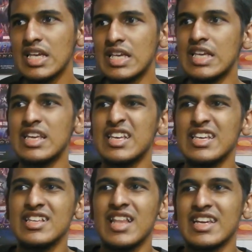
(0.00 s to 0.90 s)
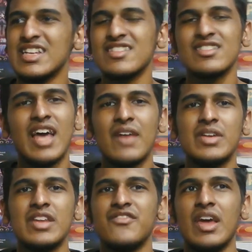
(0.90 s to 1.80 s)
he doesn't have
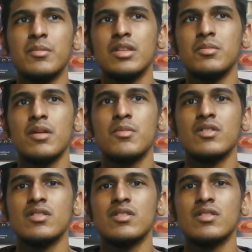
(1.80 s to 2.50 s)
any family members,